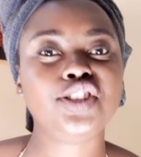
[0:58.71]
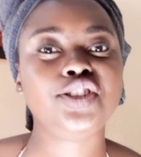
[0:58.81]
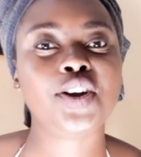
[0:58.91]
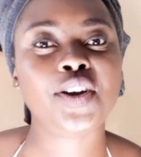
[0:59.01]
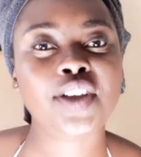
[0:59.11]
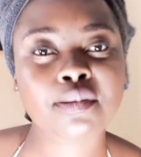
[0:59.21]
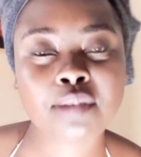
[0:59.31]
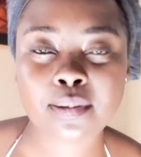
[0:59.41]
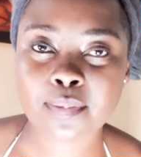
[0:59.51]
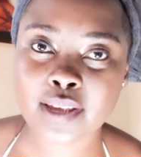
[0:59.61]
join
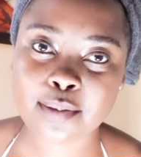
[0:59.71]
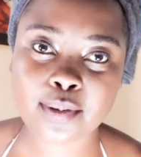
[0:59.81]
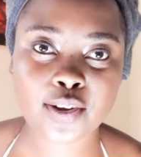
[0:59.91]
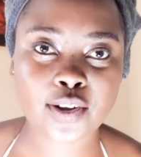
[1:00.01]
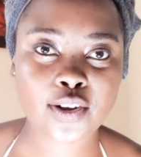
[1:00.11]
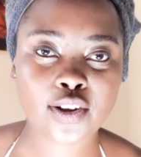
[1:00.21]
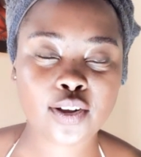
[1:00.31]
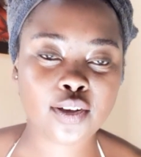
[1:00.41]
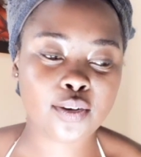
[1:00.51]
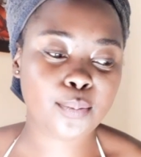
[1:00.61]
me, baby
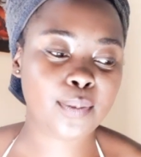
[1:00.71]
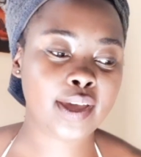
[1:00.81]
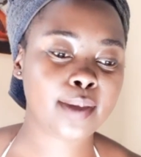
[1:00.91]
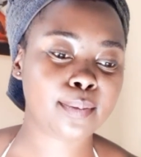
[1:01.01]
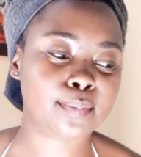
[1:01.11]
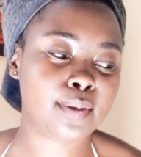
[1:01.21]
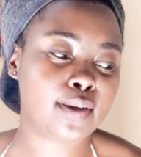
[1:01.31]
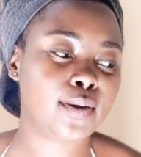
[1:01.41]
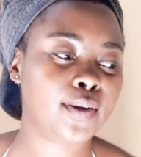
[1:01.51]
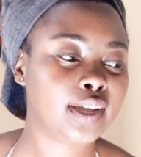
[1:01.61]
girl, baby
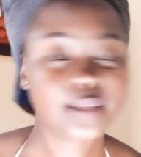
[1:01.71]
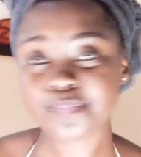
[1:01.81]
boy.